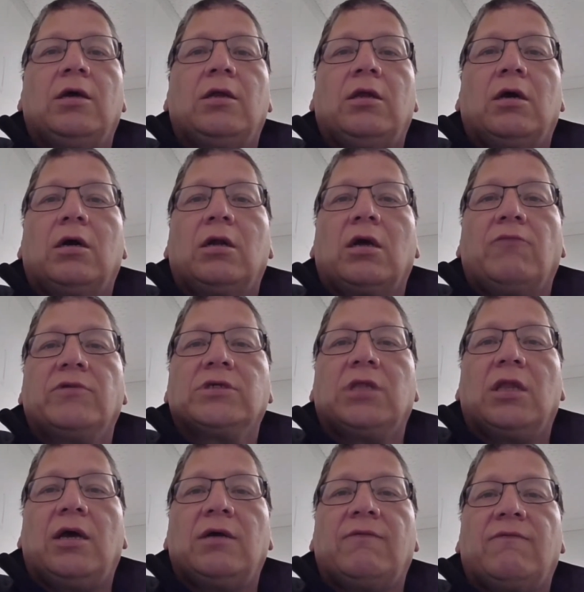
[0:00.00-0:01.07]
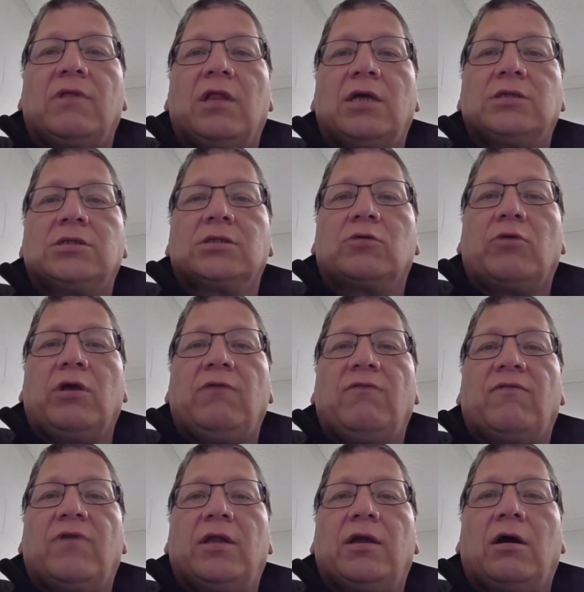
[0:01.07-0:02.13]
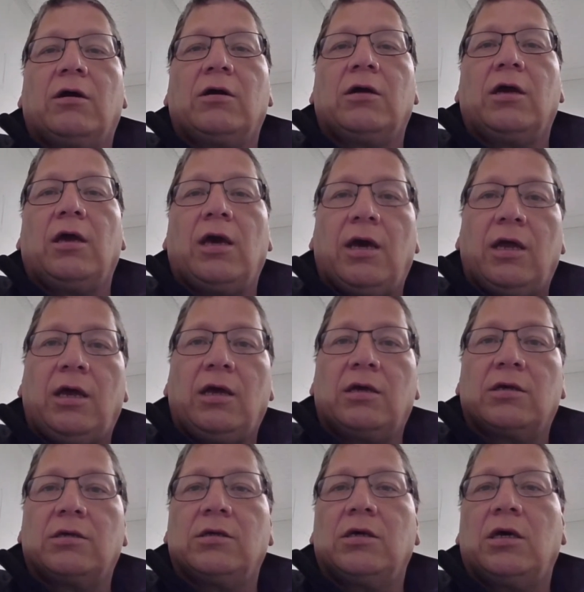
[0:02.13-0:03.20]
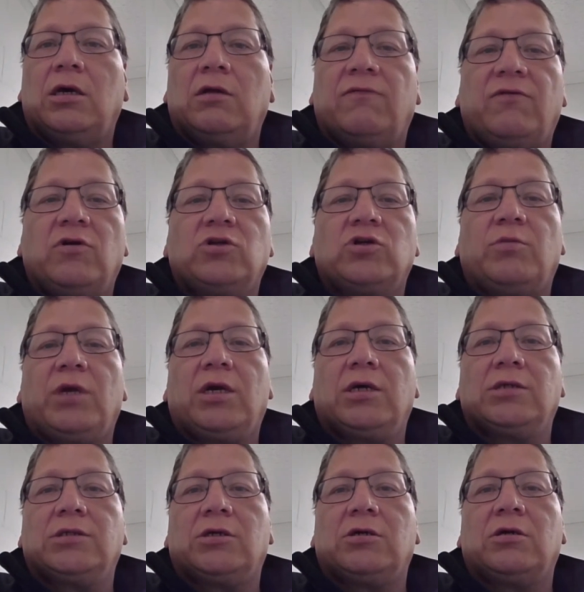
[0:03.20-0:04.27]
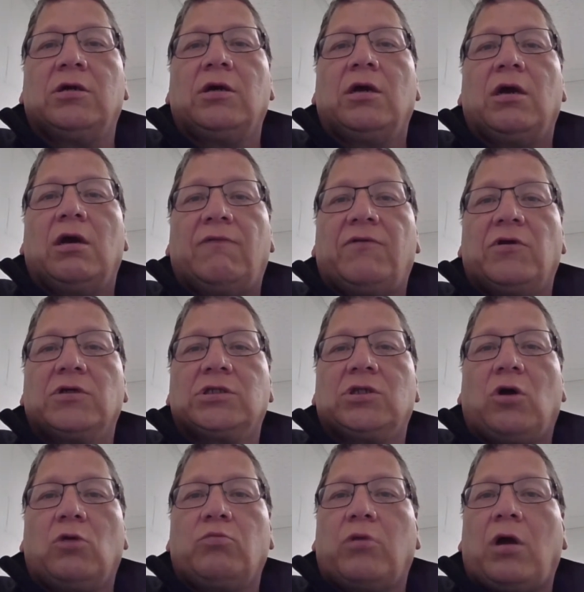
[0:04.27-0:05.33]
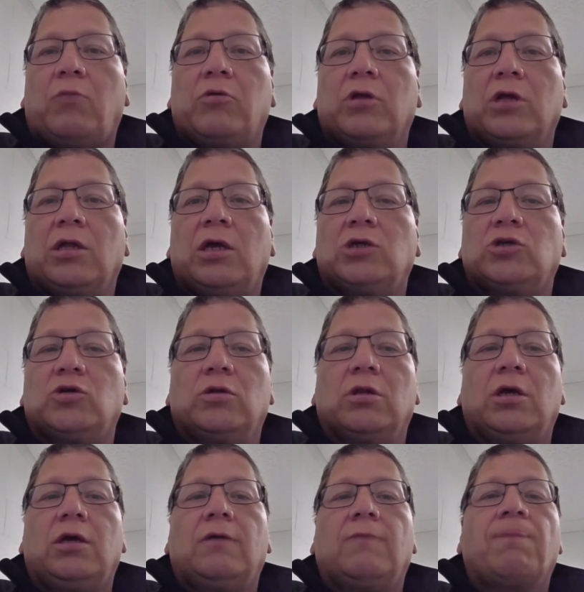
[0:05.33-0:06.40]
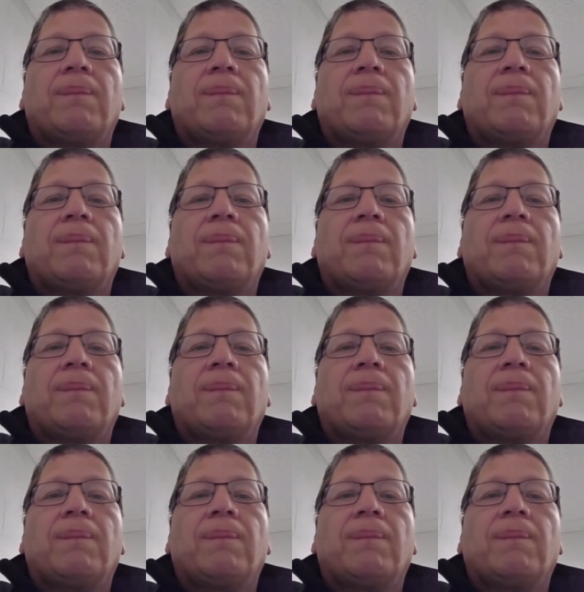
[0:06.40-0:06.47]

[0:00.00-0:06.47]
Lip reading: They're going to give us less grief and headache in the future because if they're installed properly, they shouldn't leak.